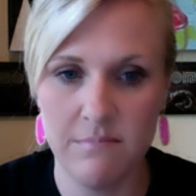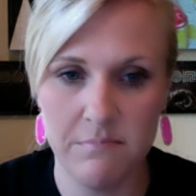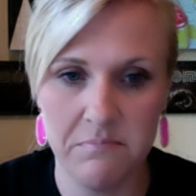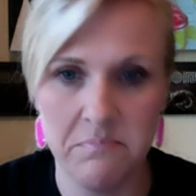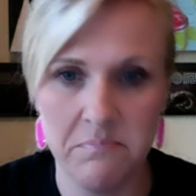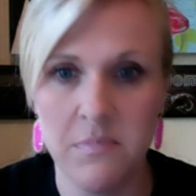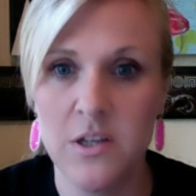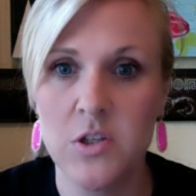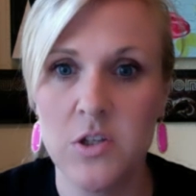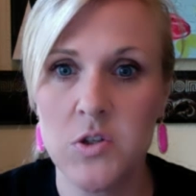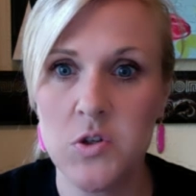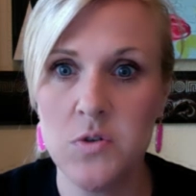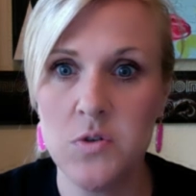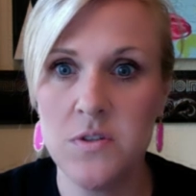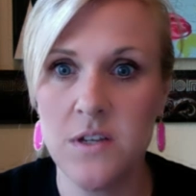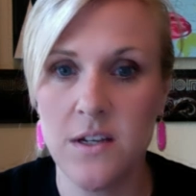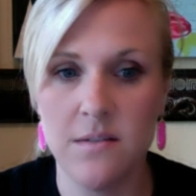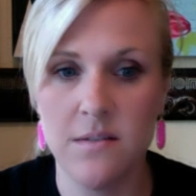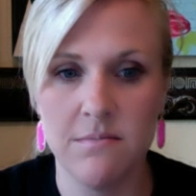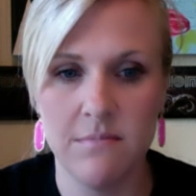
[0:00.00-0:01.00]

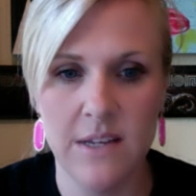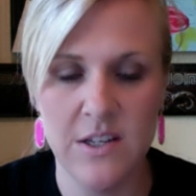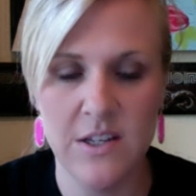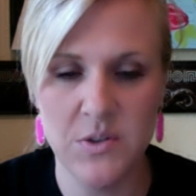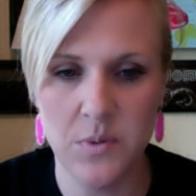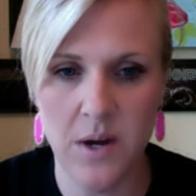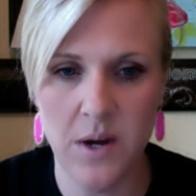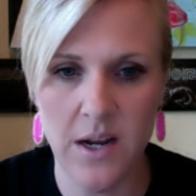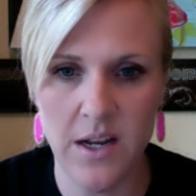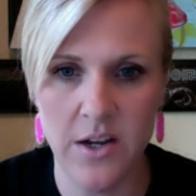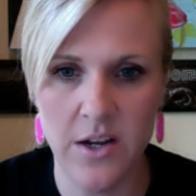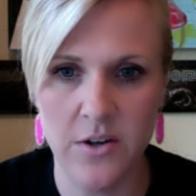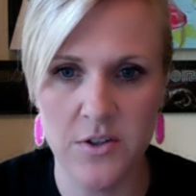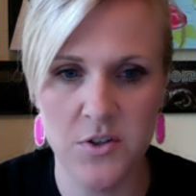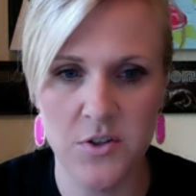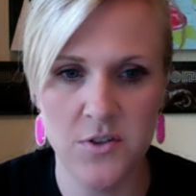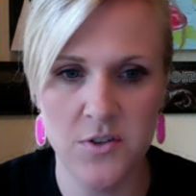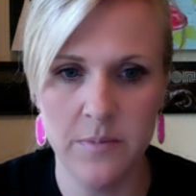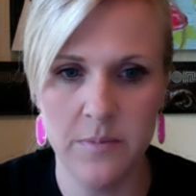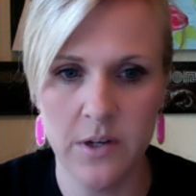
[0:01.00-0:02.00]
Susie is right here.
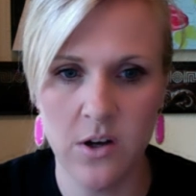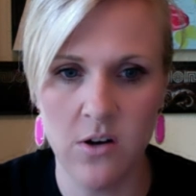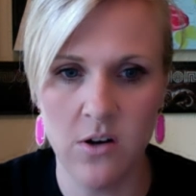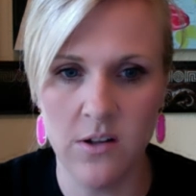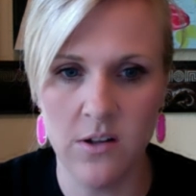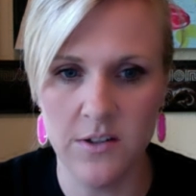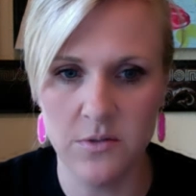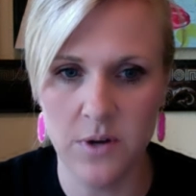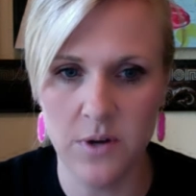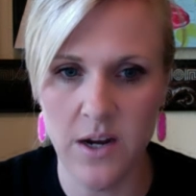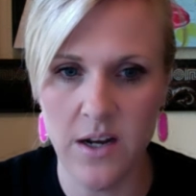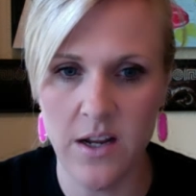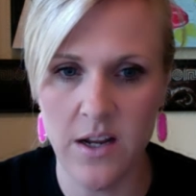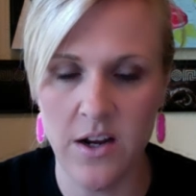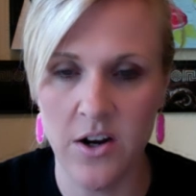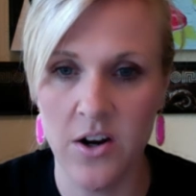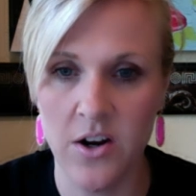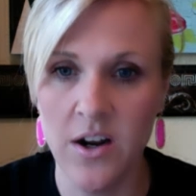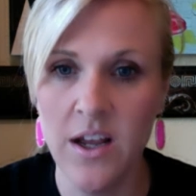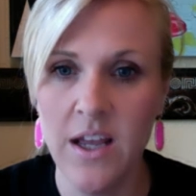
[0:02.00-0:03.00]
Susie McCall is right
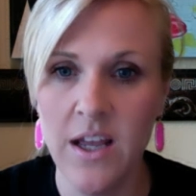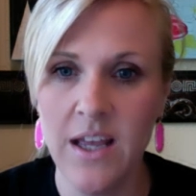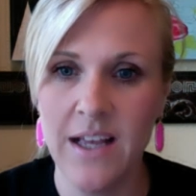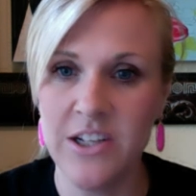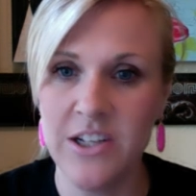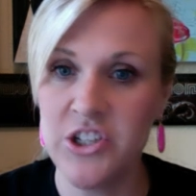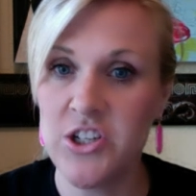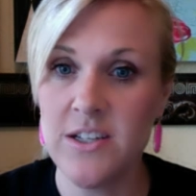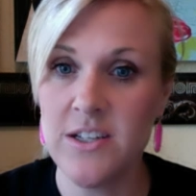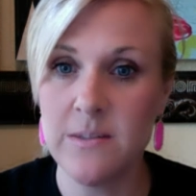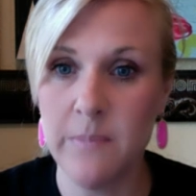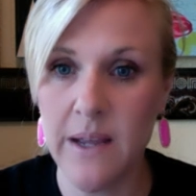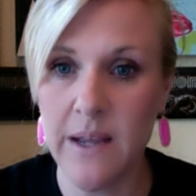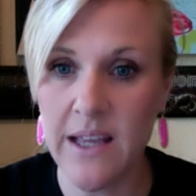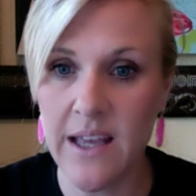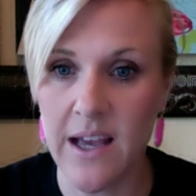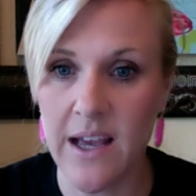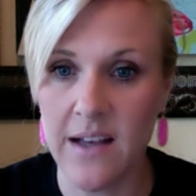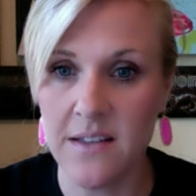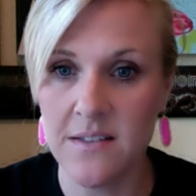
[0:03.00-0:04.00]
here, and she's my
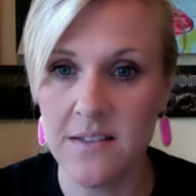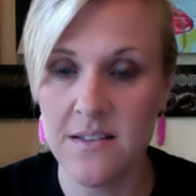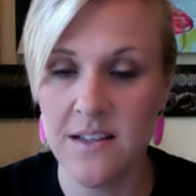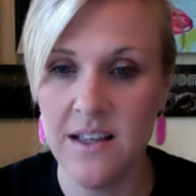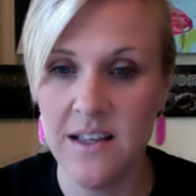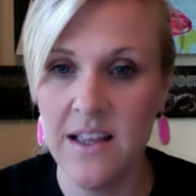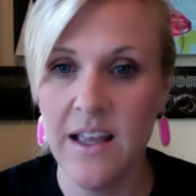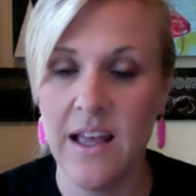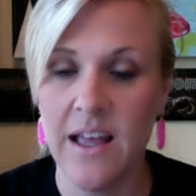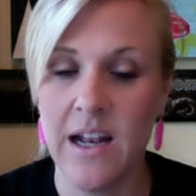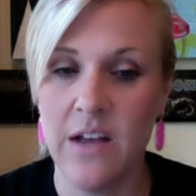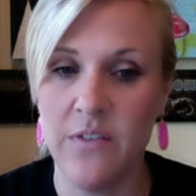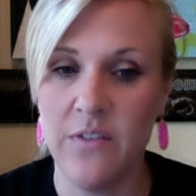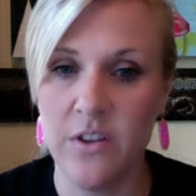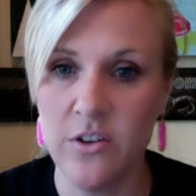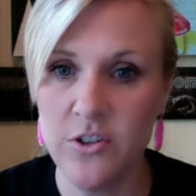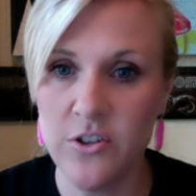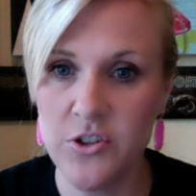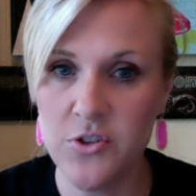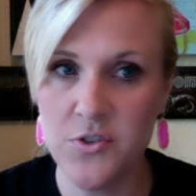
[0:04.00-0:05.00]
guest. And I've
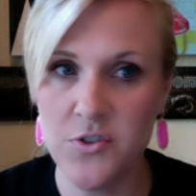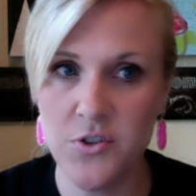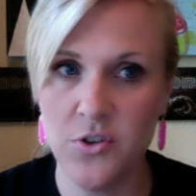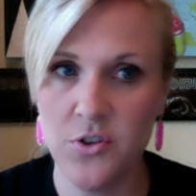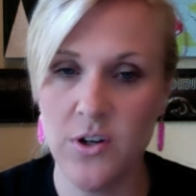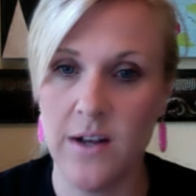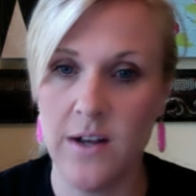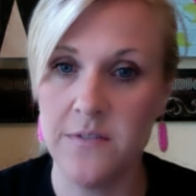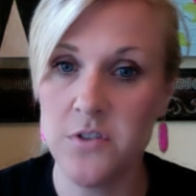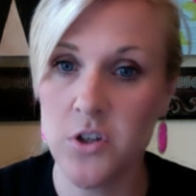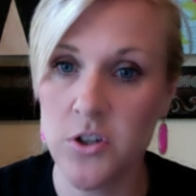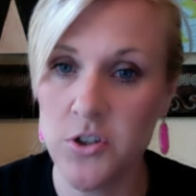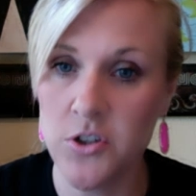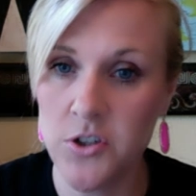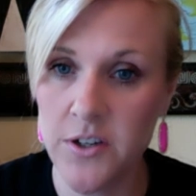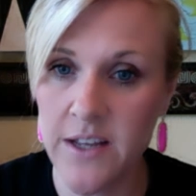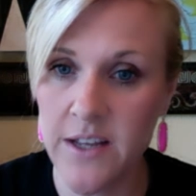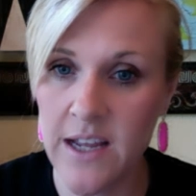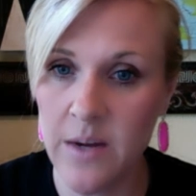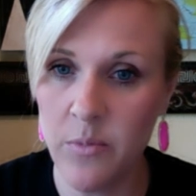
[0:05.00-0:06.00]
introduced her, and I've turned her
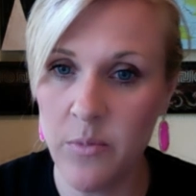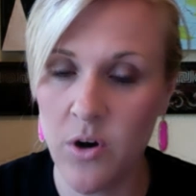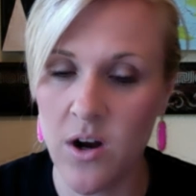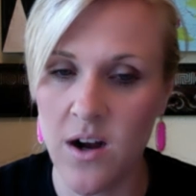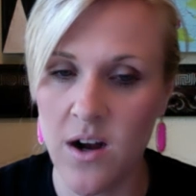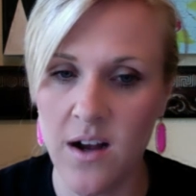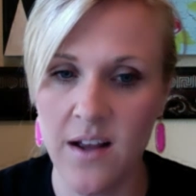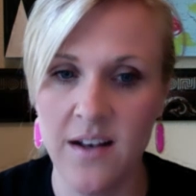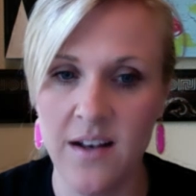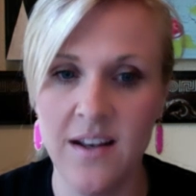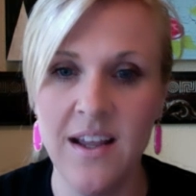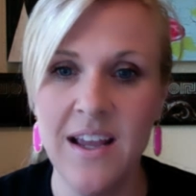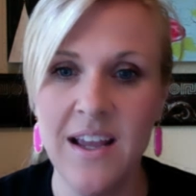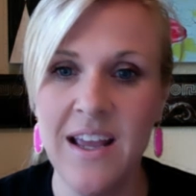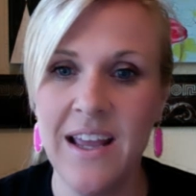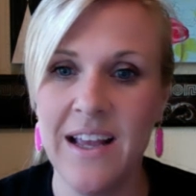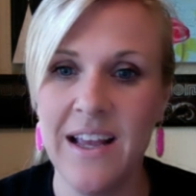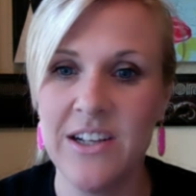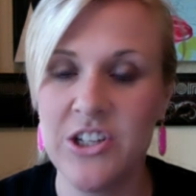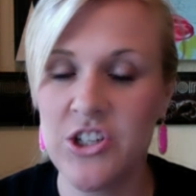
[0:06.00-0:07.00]
camera on,
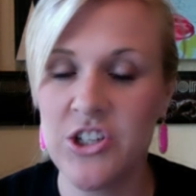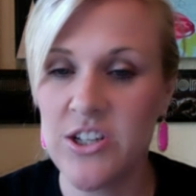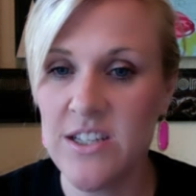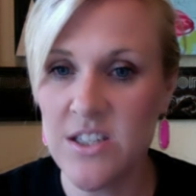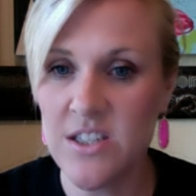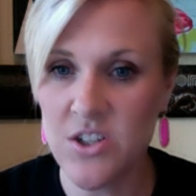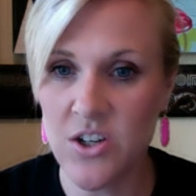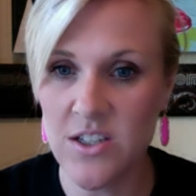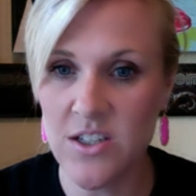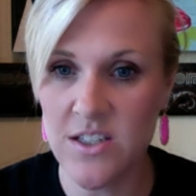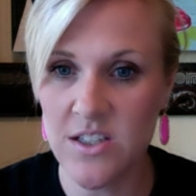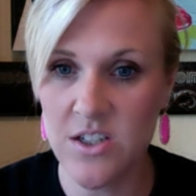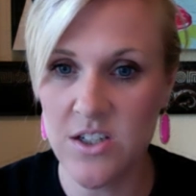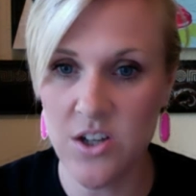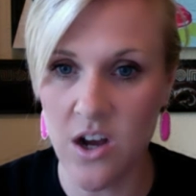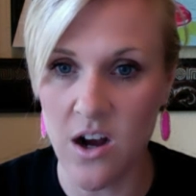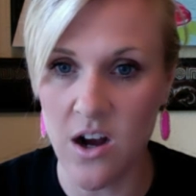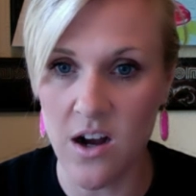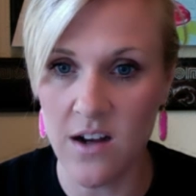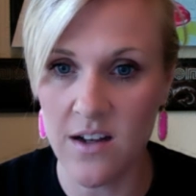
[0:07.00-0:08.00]
and she starts to
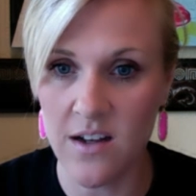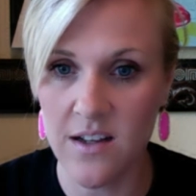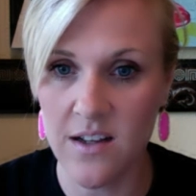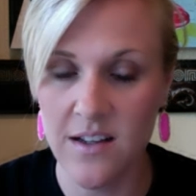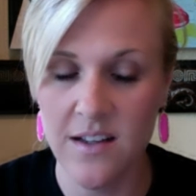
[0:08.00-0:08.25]
talk.